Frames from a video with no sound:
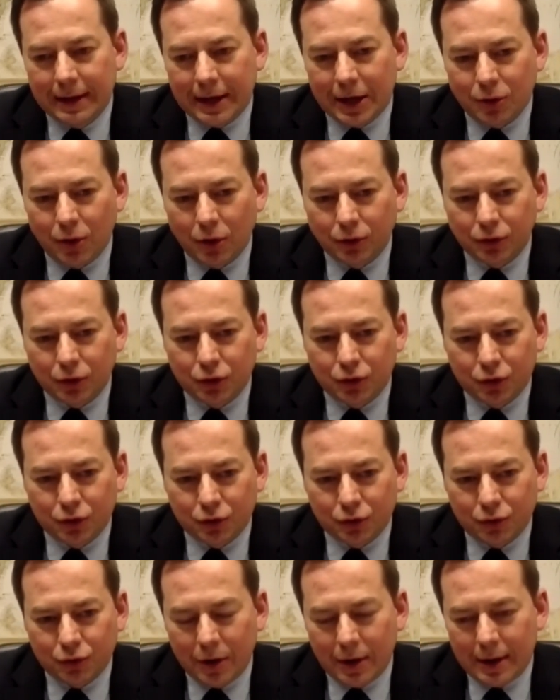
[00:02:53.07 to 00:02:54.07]
in order
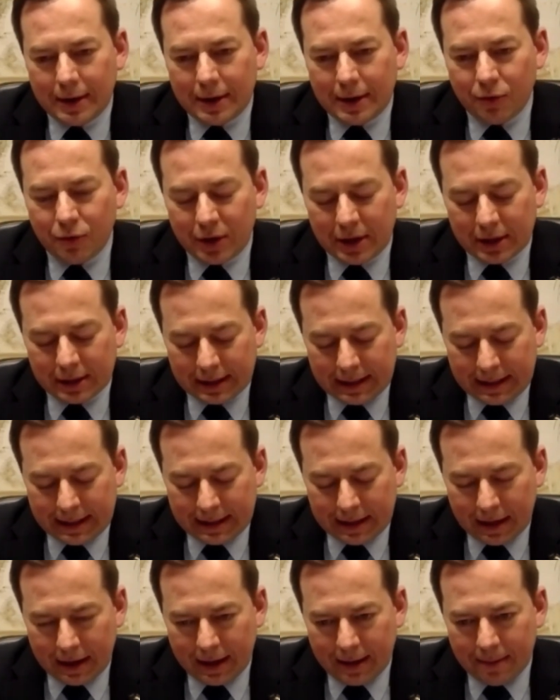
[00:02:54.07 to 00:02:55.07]
to
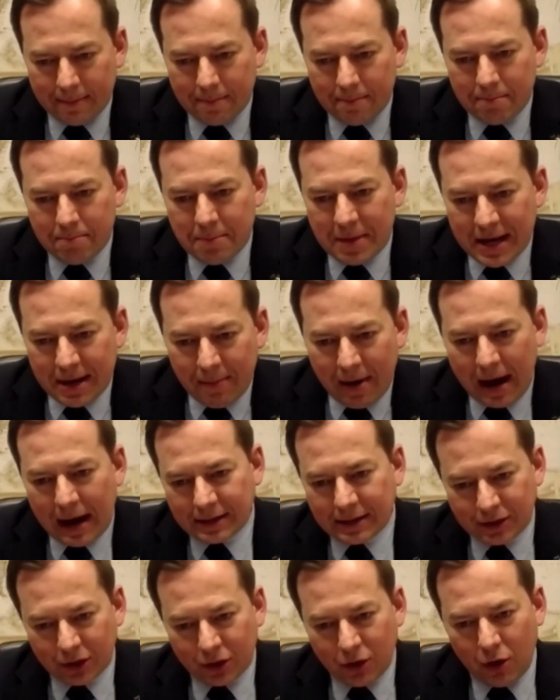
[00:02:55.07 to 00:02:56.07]
really
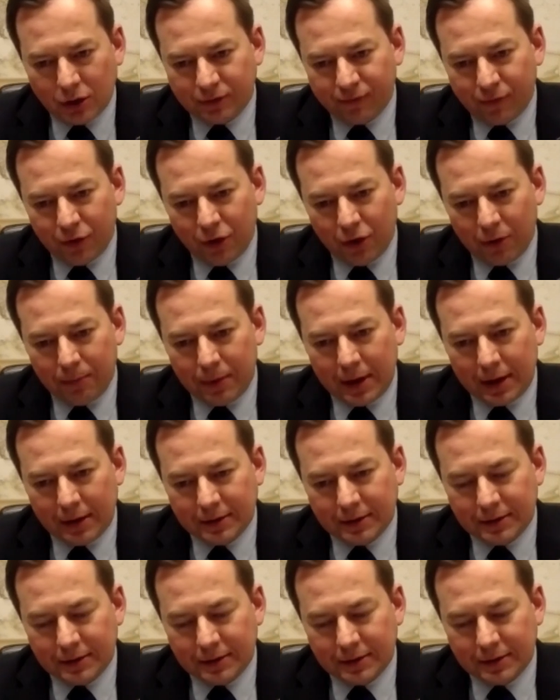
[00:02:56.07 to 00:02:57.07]
minimize the cost for
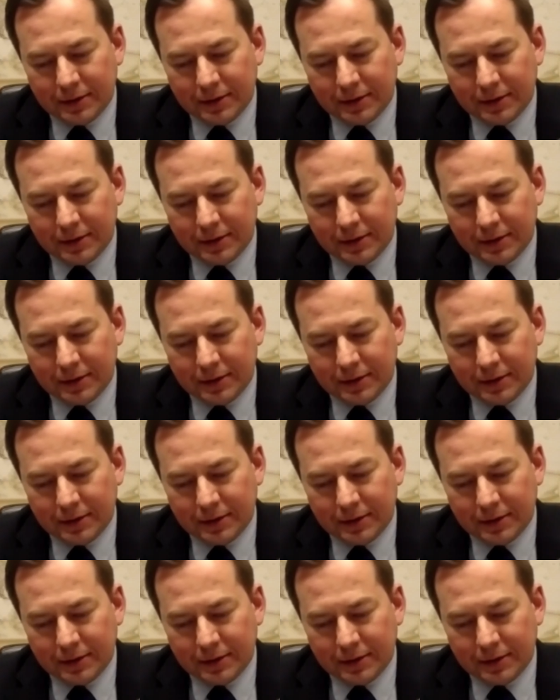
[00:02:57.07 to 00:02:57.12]
Europeans,